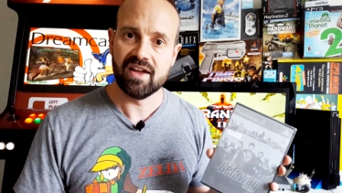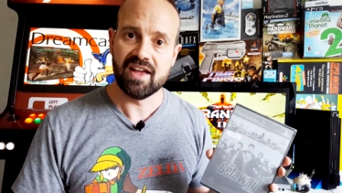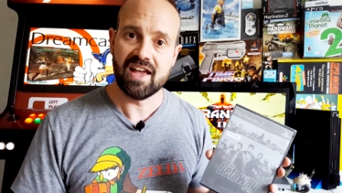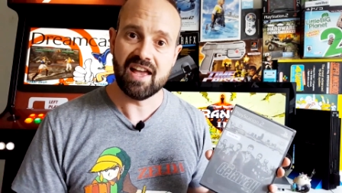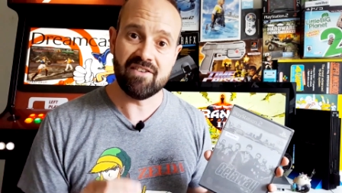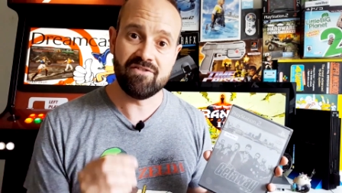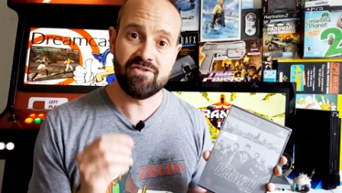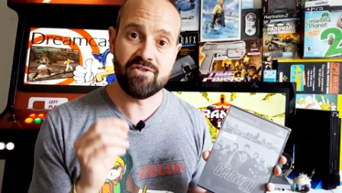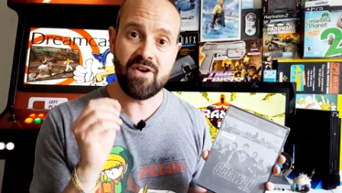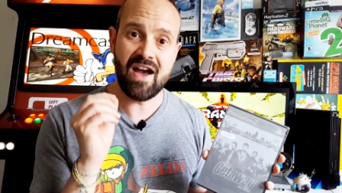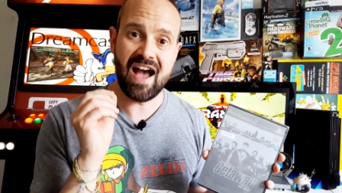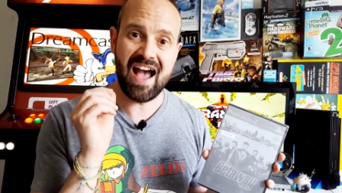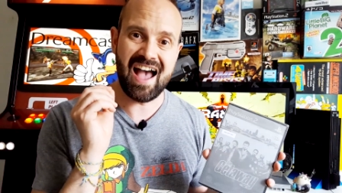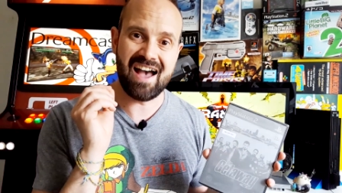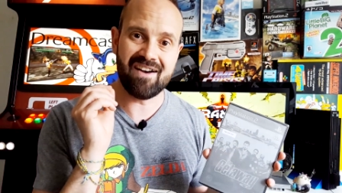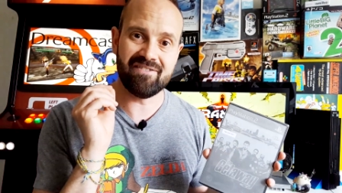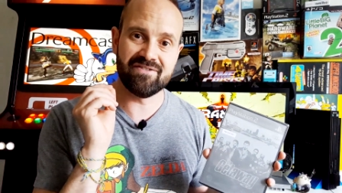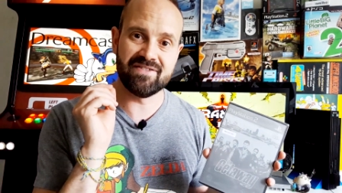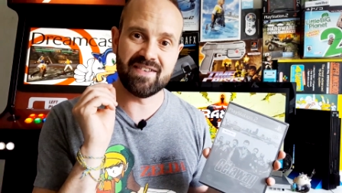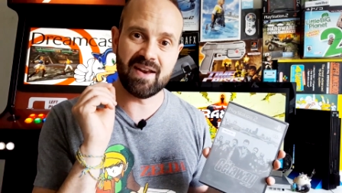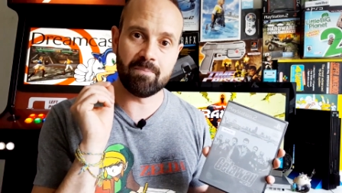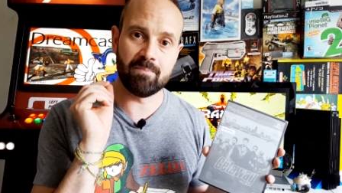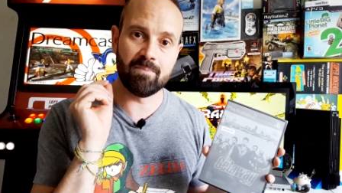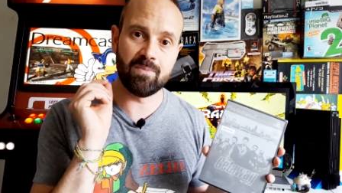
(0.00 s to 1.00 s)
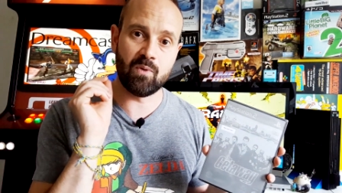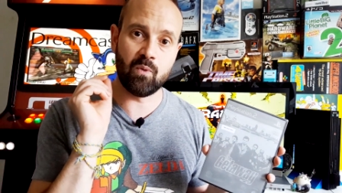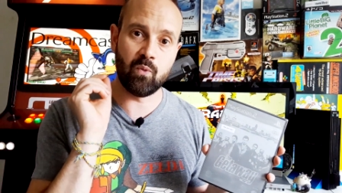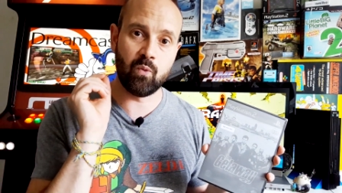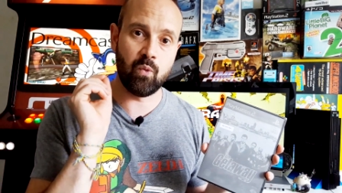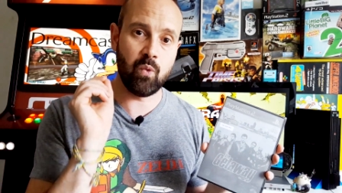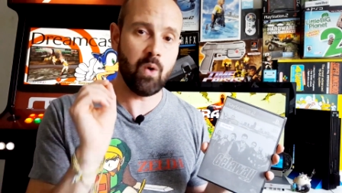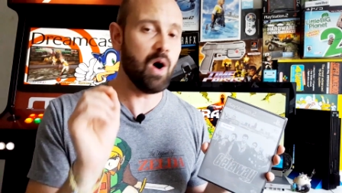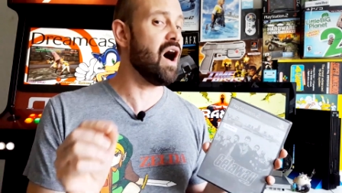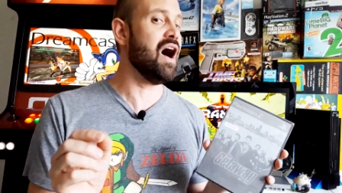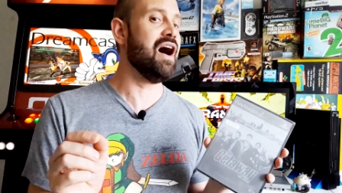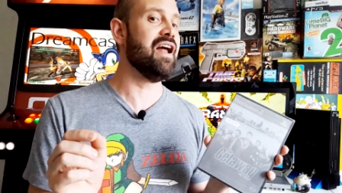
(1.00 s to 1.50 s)
If you have number
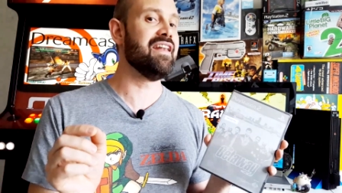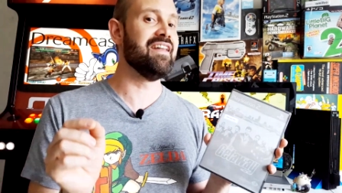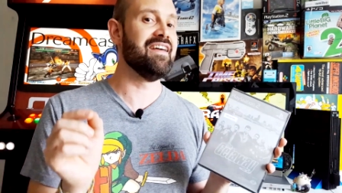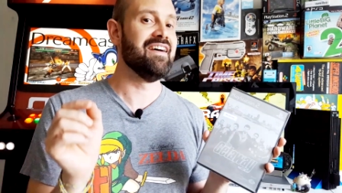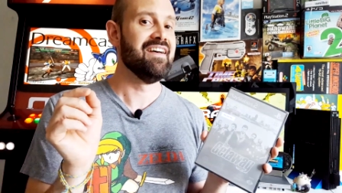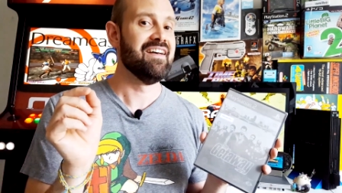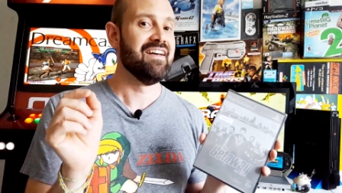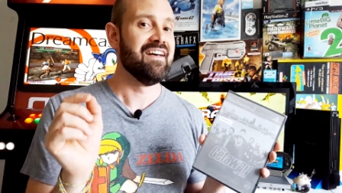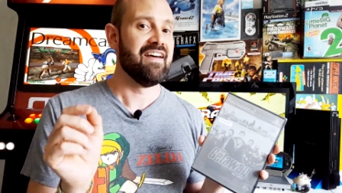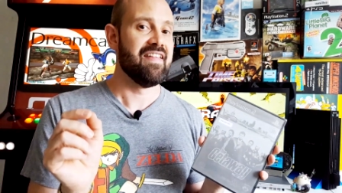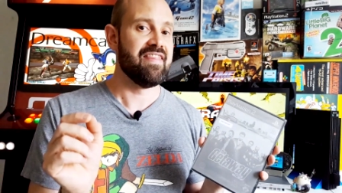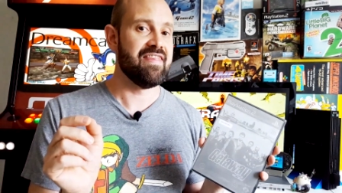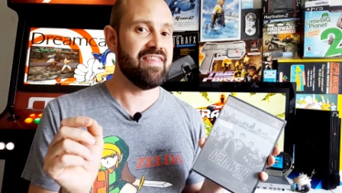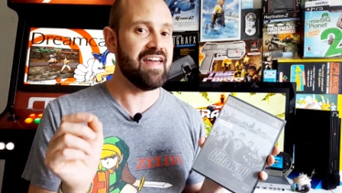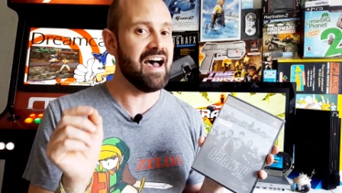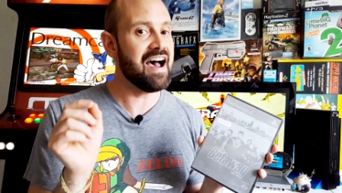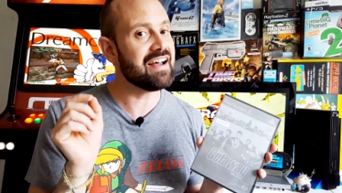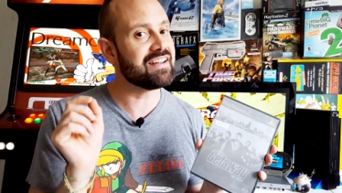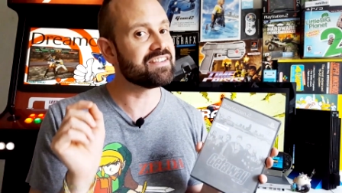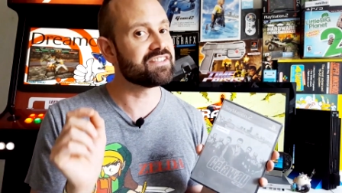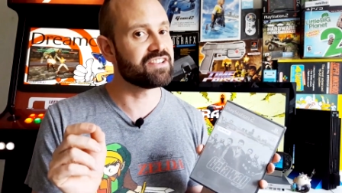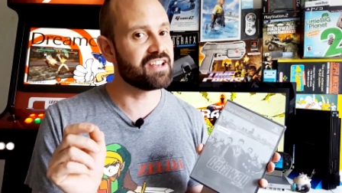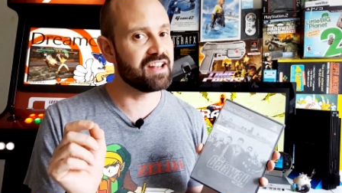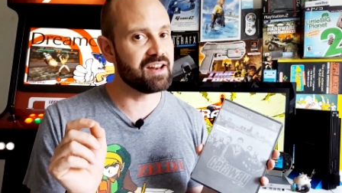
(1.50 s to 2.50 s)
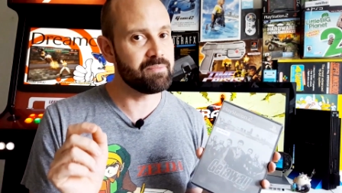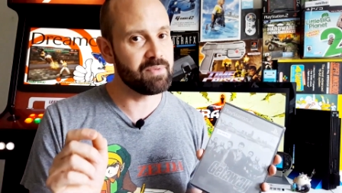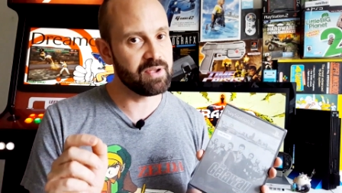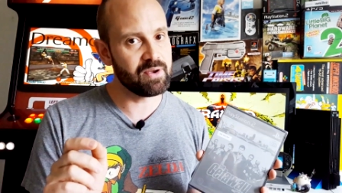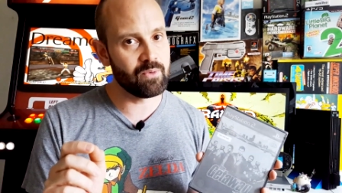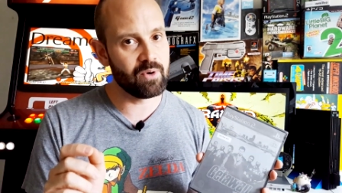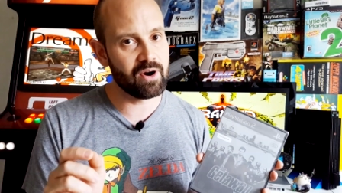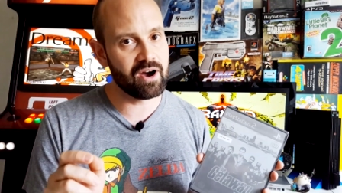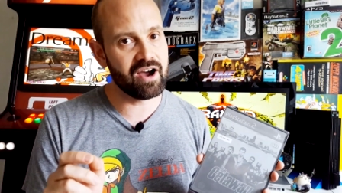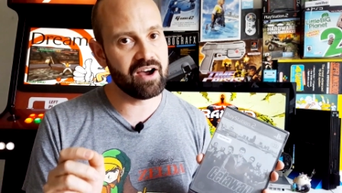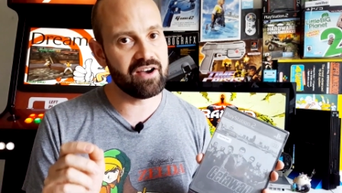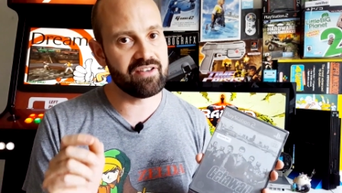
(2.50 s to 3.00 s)
1, that's going to be
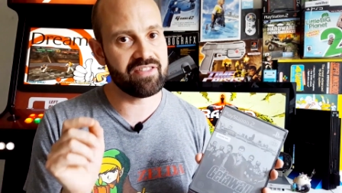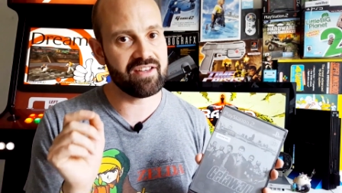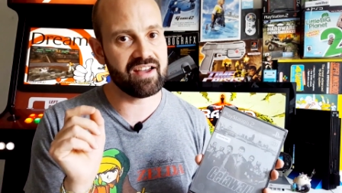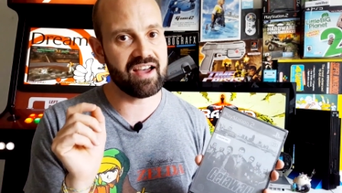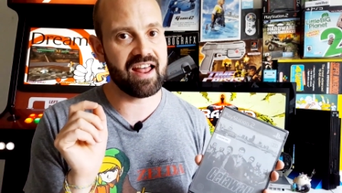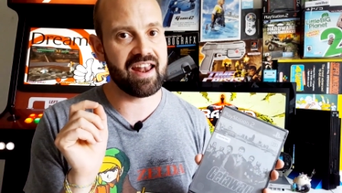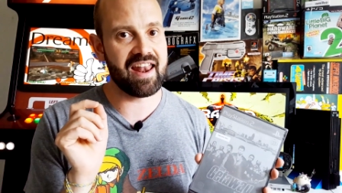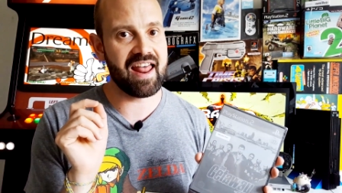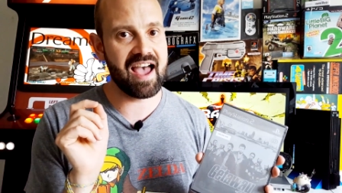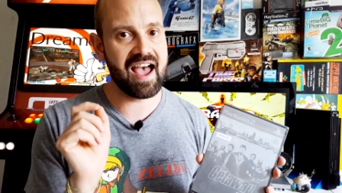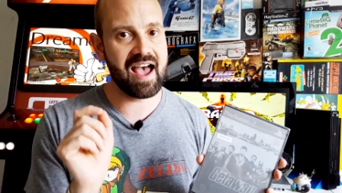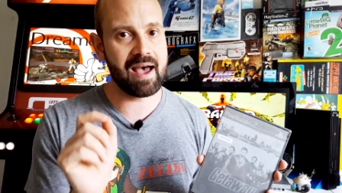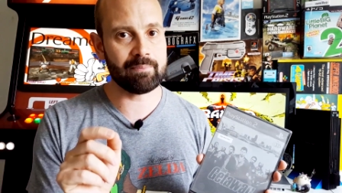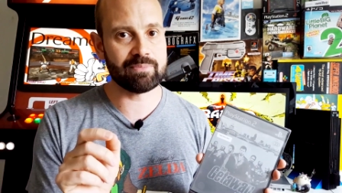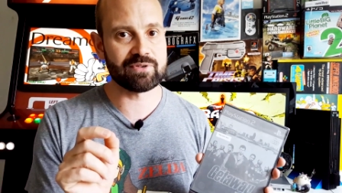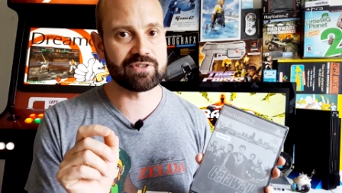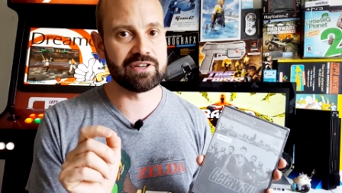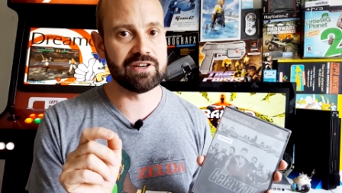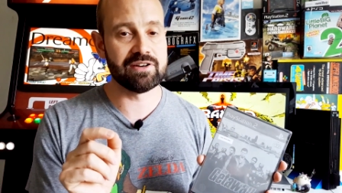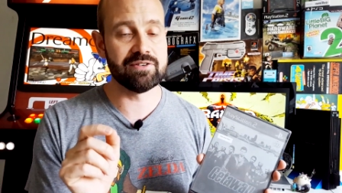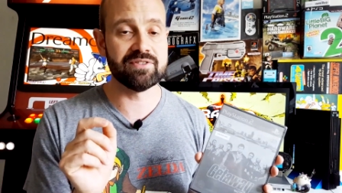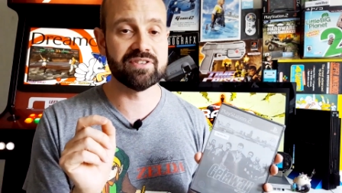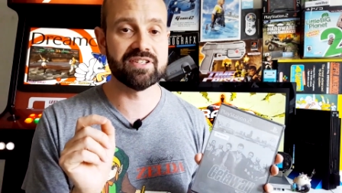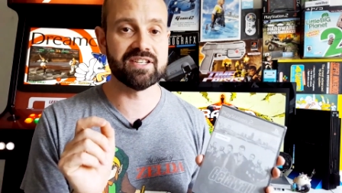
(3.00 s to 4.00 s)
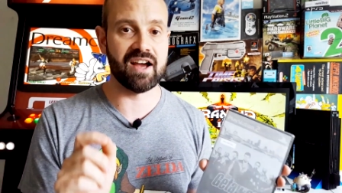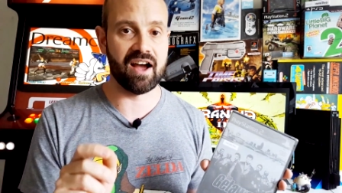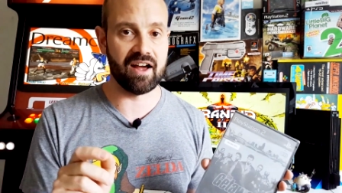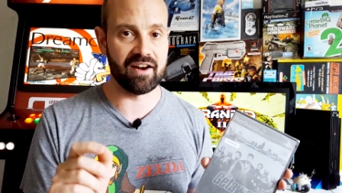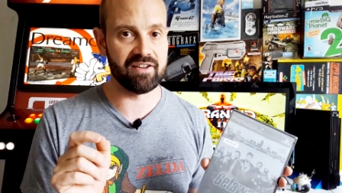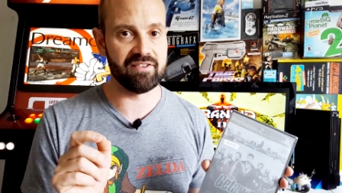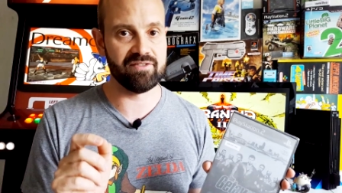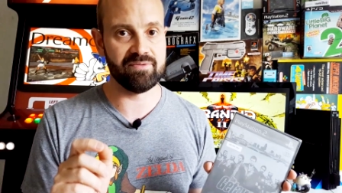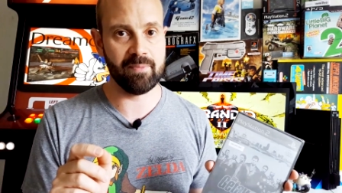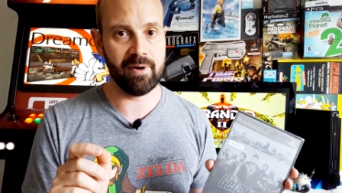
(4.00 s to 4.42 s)
worth an absolute ton of